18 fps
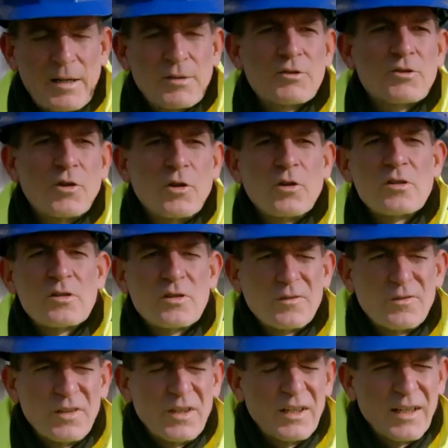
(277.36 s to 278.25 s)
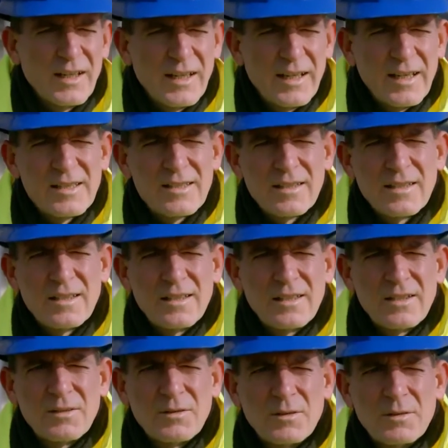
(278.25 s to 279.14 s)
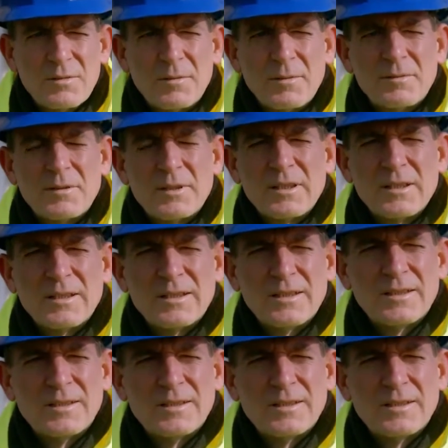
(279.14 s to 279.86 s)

How strong is the feeling against the EU at the moment here?